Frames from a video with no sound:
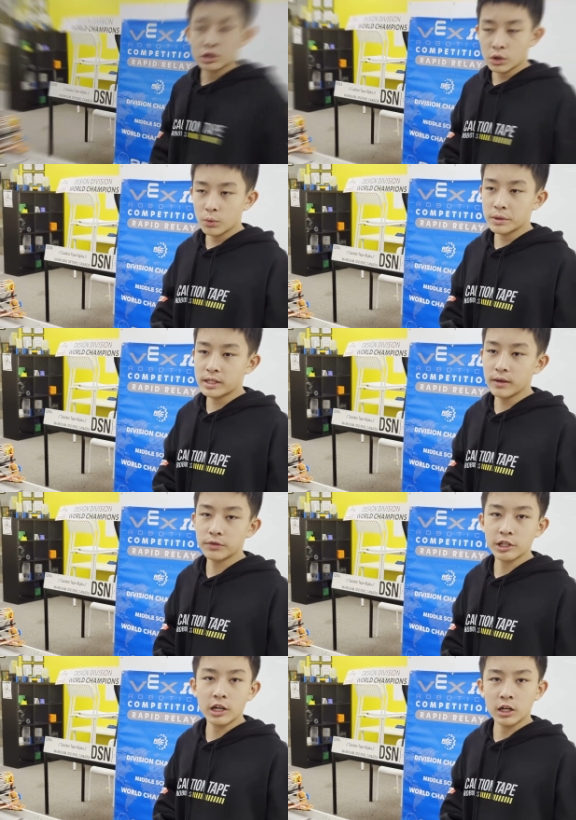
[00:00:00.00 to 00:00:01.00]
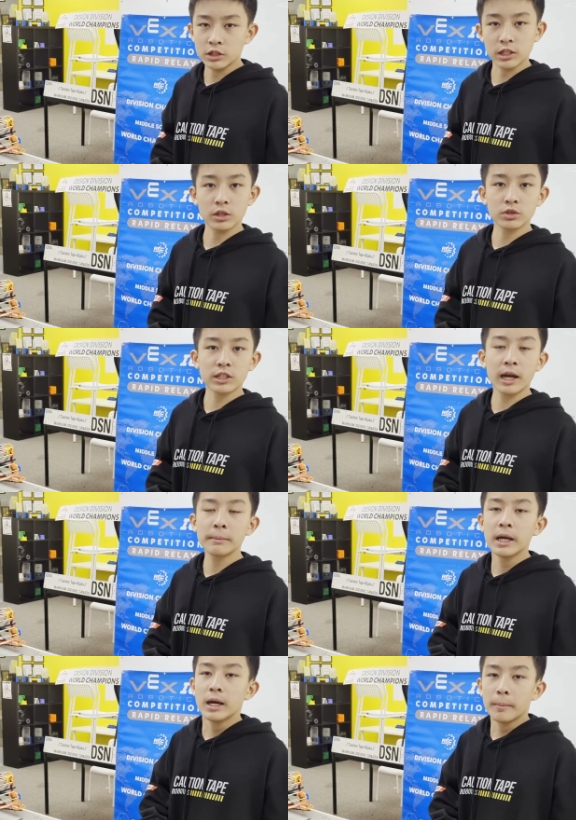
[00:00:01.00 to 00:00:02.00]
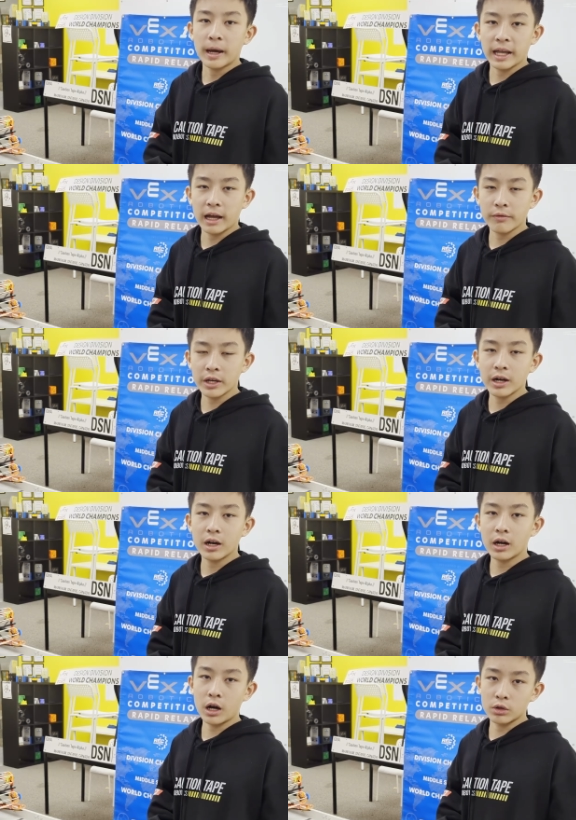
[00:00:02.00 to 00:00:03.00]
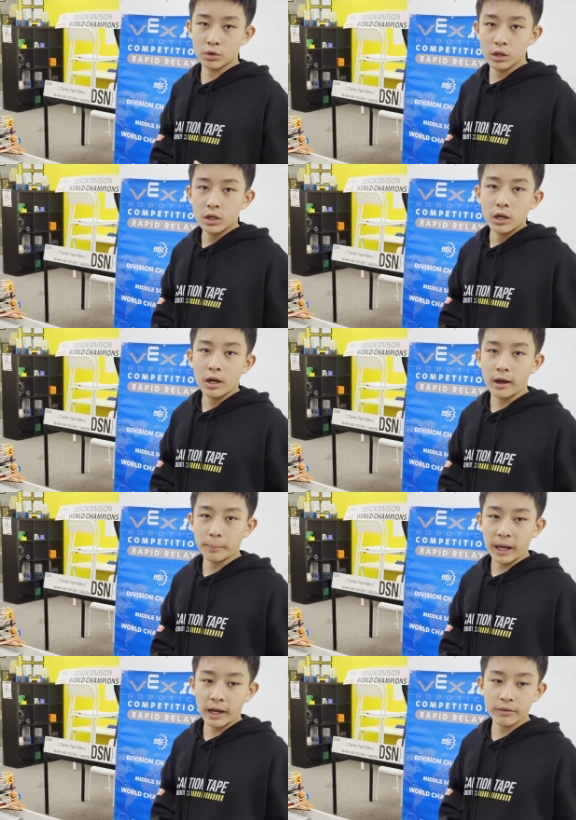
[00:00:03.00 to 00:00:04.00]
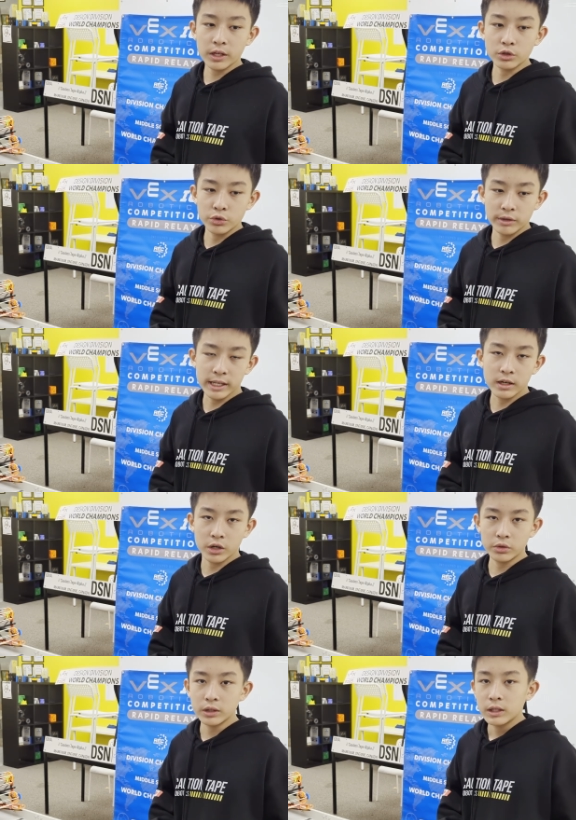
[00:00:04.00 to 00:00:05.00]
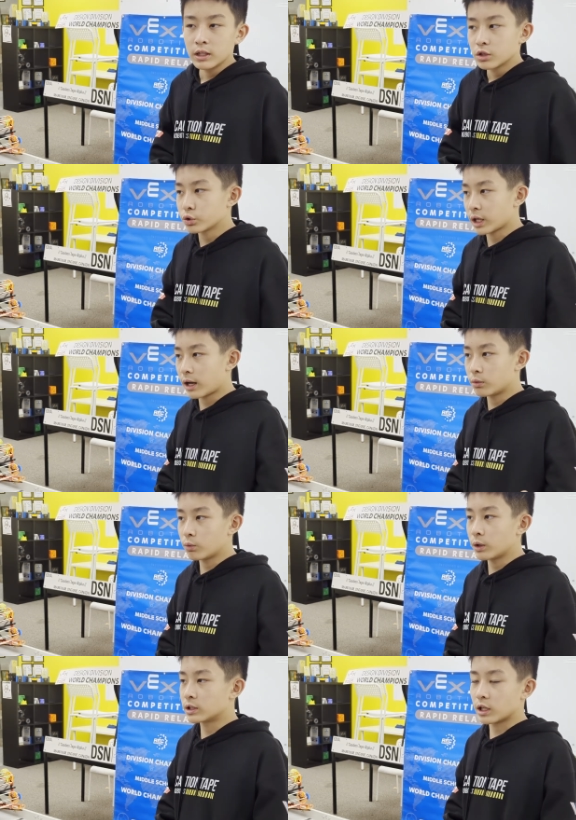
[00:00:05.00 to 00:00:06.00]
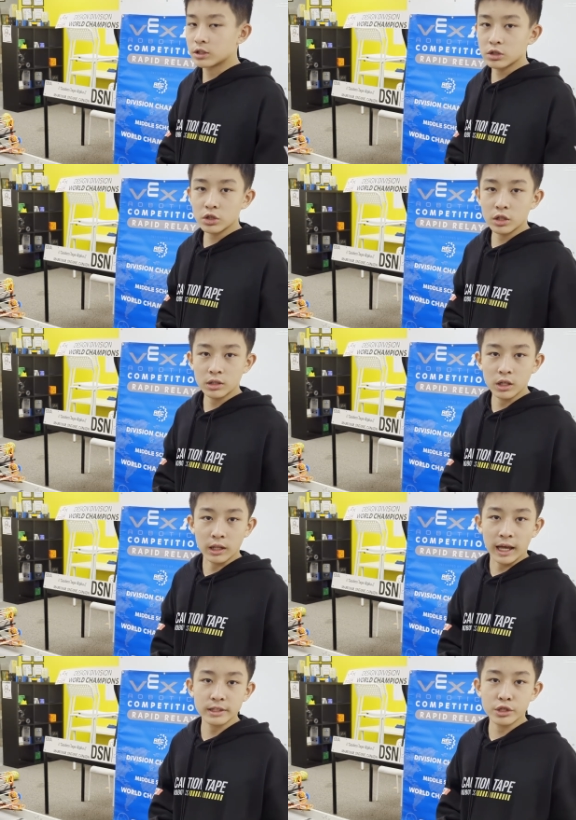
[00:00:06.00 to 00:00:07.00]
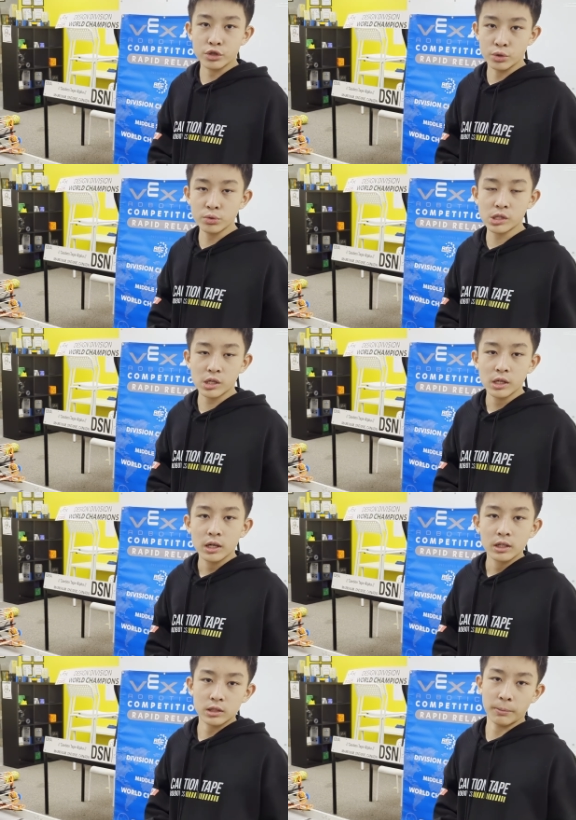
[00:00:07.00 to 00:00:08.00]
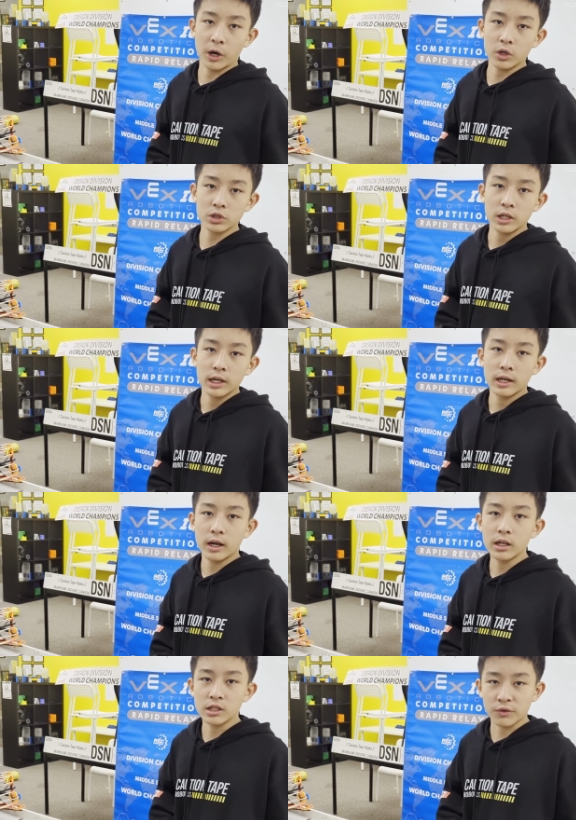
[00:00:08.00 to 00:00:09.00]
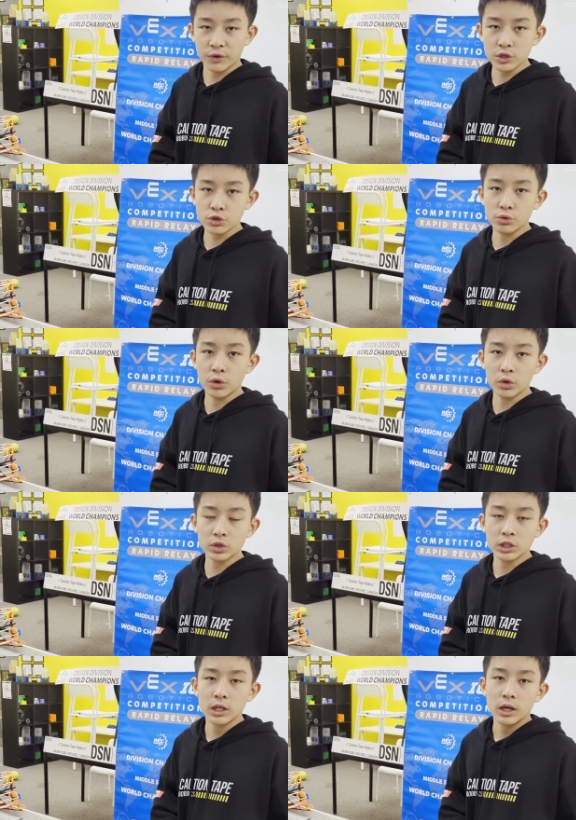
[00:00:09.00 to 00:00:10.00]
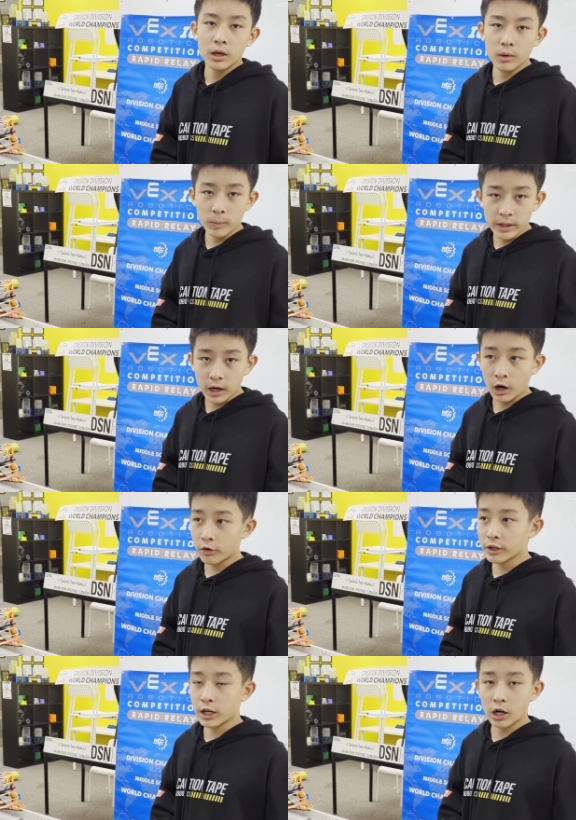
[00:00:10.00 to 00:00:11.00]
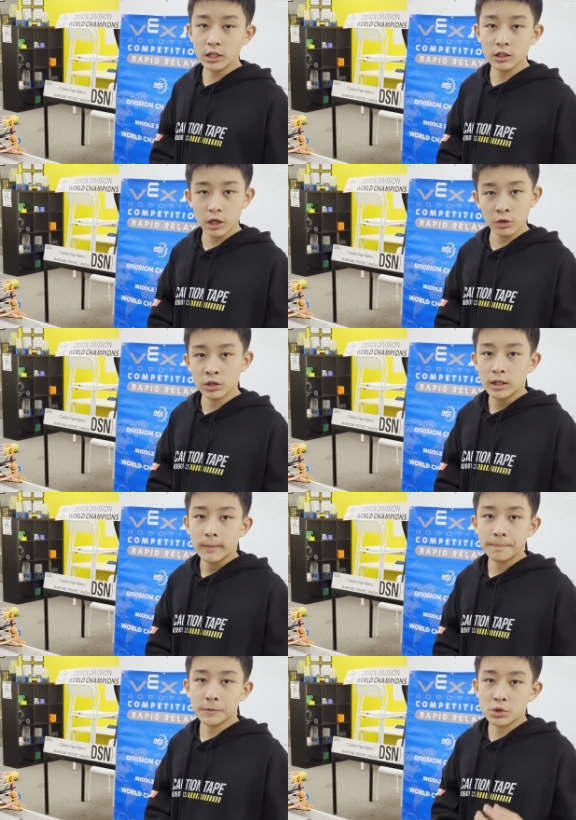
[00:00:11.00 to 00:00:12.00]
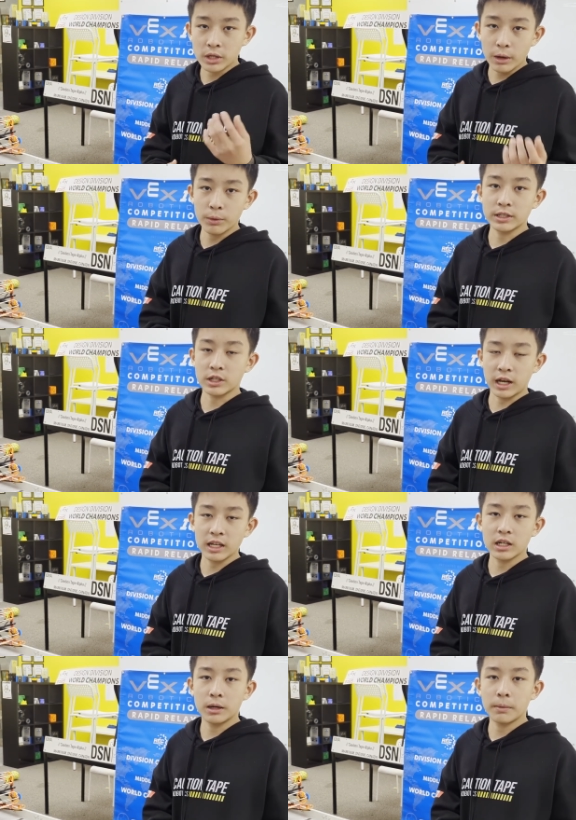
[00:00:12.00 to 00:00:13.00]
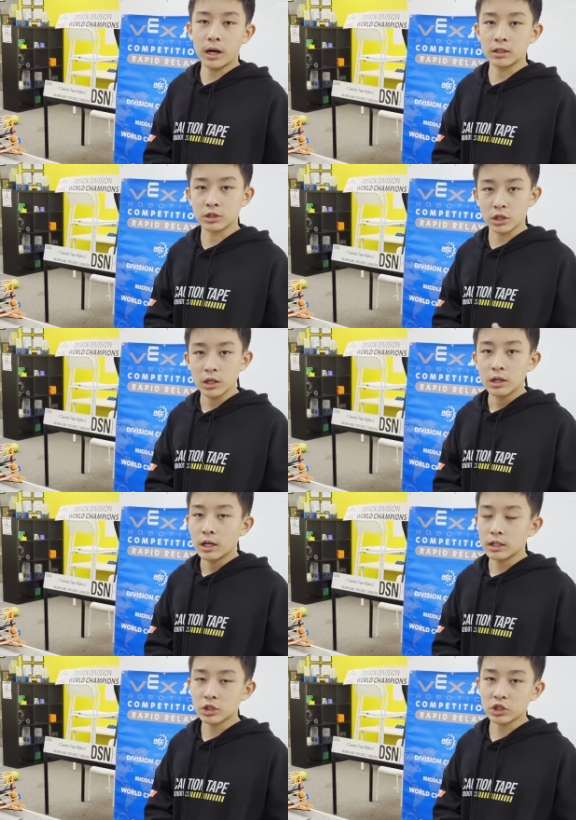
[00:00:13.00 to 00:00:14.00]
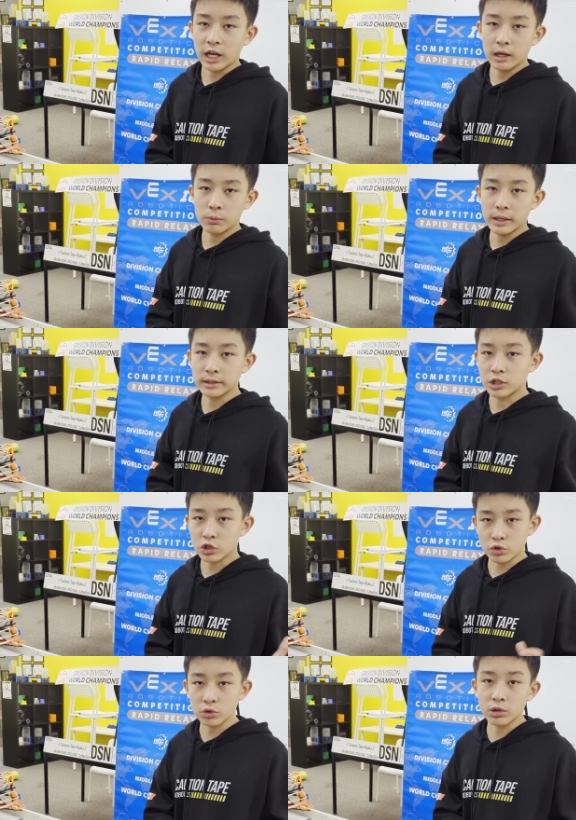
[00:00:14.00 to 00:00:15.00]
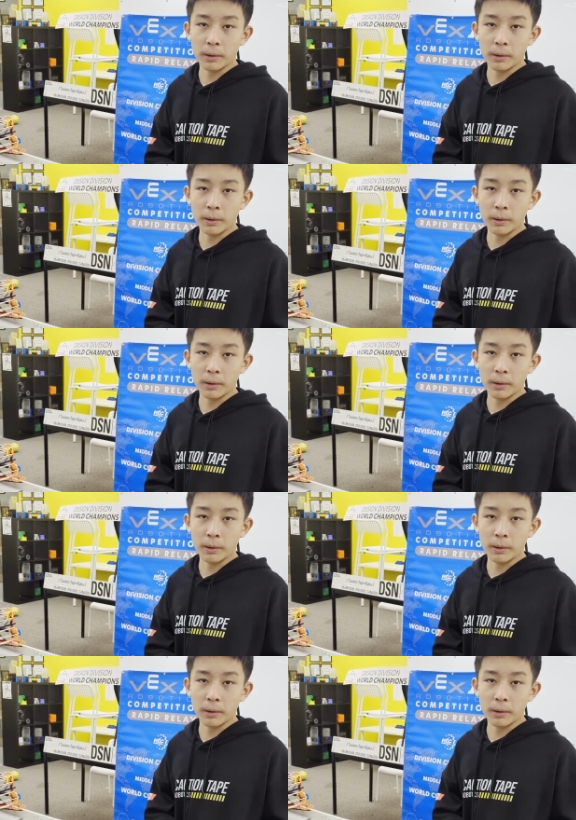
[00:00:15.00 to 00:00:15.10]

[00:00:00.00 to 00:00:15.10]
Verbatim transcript: So we saved our cycle time by having our unique code, so that when the other alliance shoots their balls in the first 2 goals, Harvey can already load, so that when they're lined up on the other side, we can just throw the